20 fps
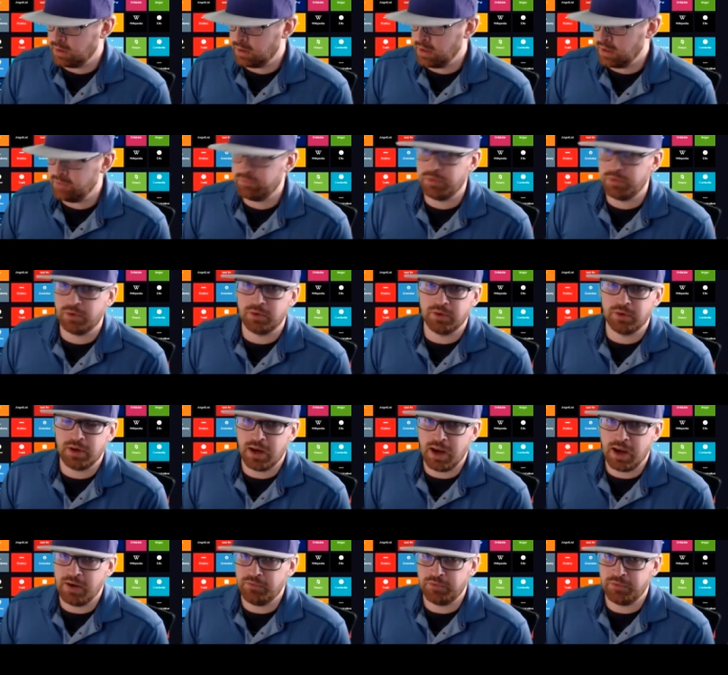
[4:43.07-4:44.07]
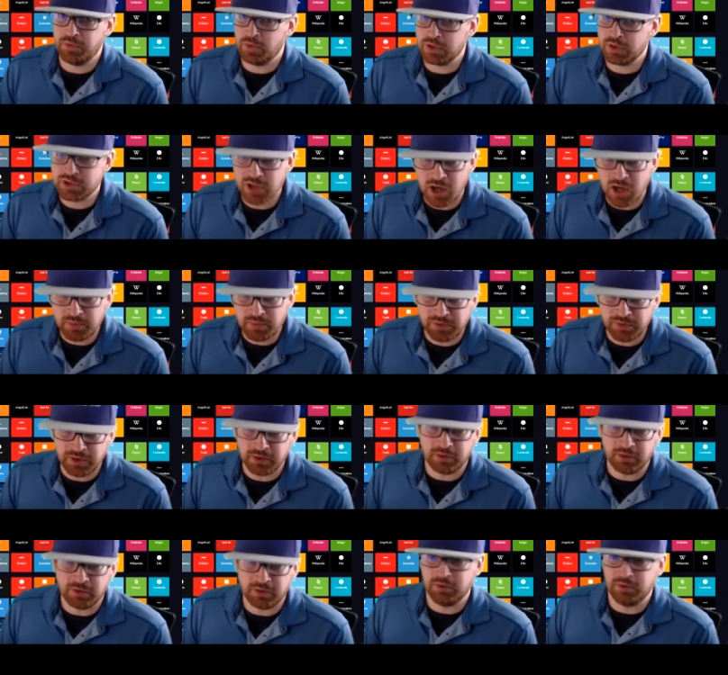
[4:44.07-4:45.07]
If you're a job
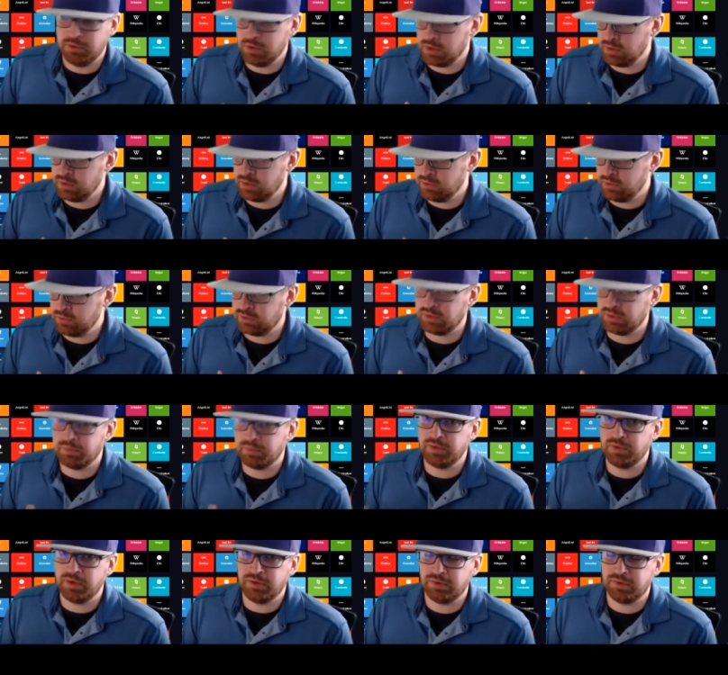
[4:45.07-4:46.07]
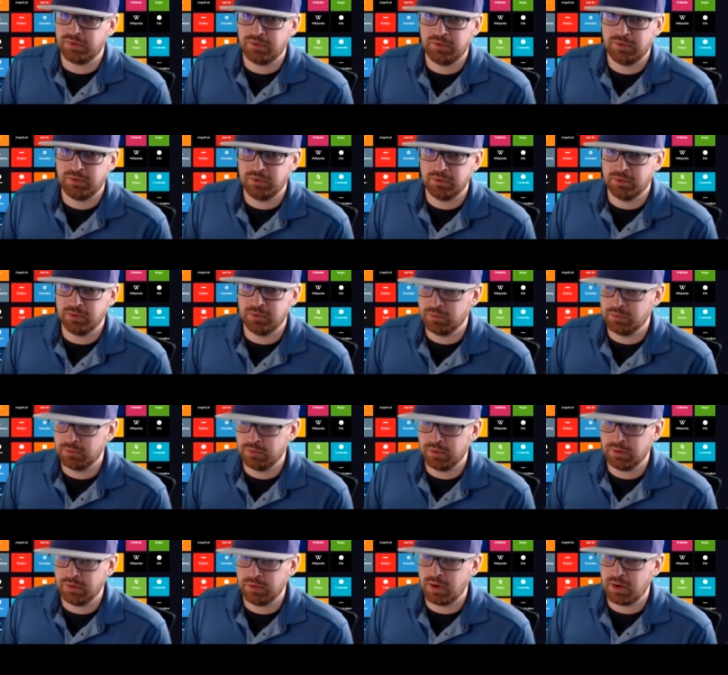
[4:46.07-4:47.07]
seeker, you can use some of this
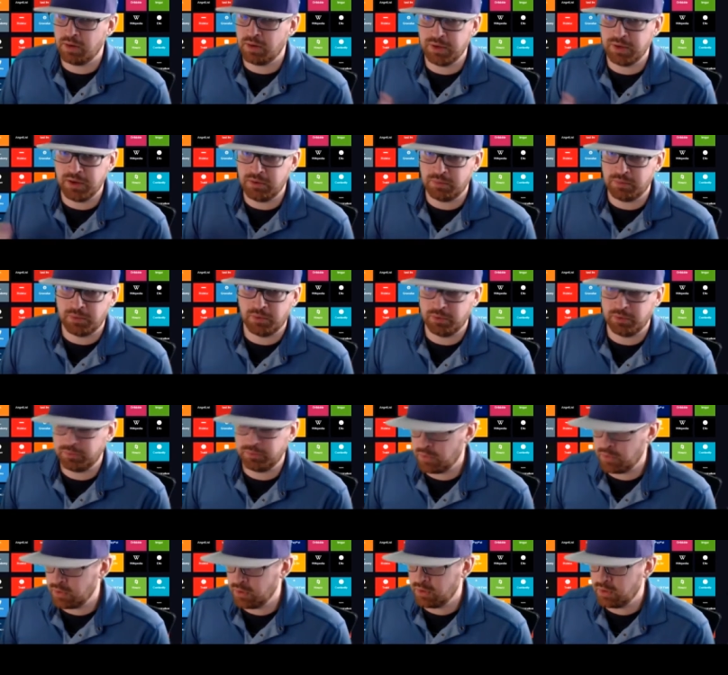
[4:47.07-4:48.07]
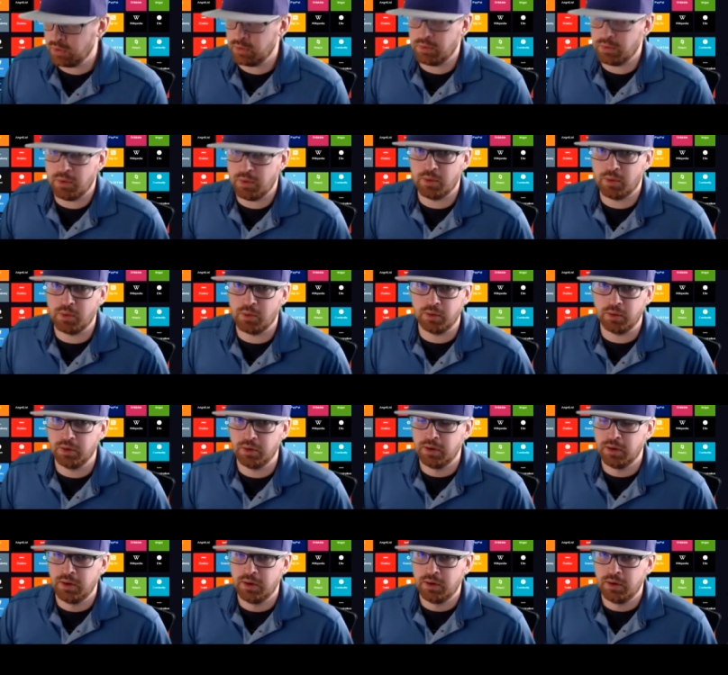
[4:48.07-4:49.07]
to update your portfolio
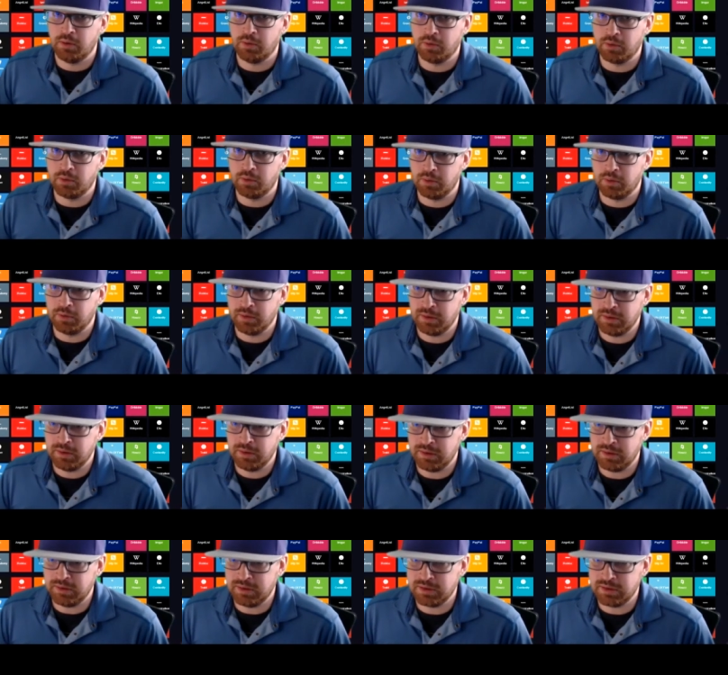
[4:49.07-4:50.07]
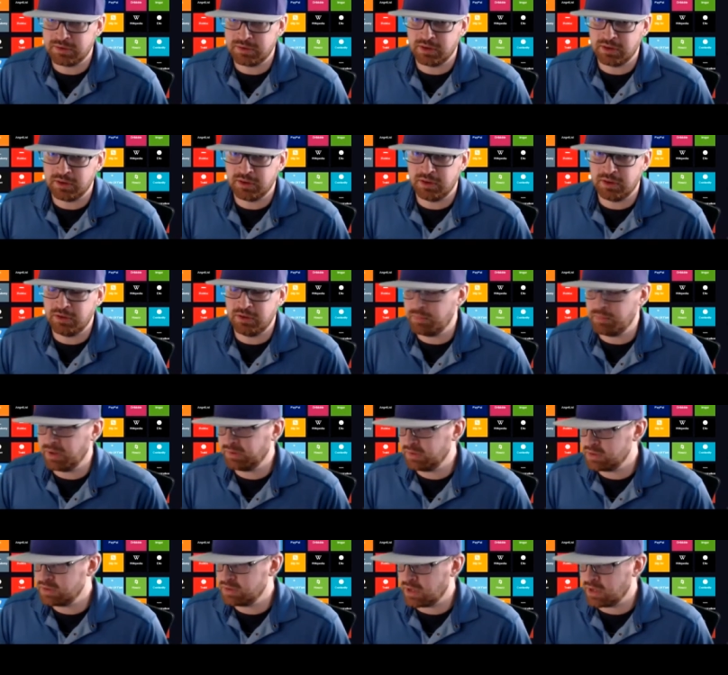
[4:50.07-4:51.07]
or get your
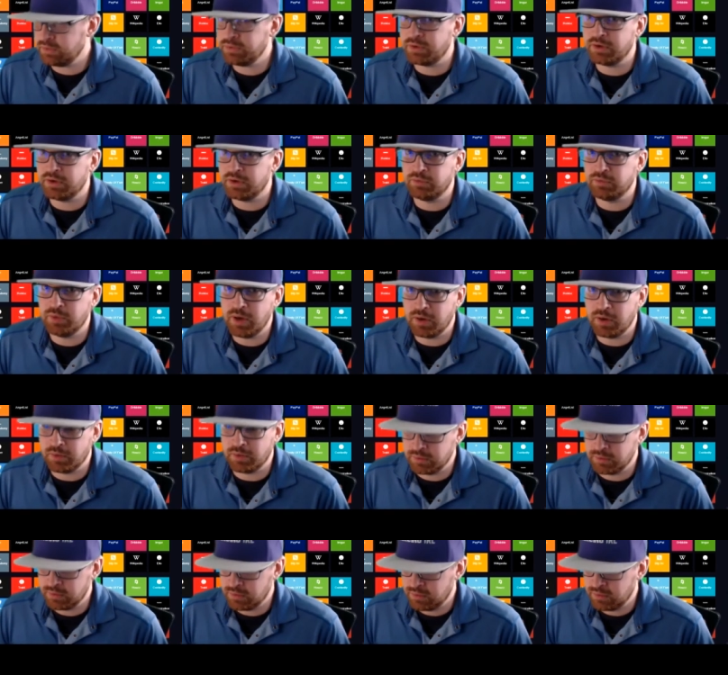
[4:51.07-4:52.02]
message out there as well.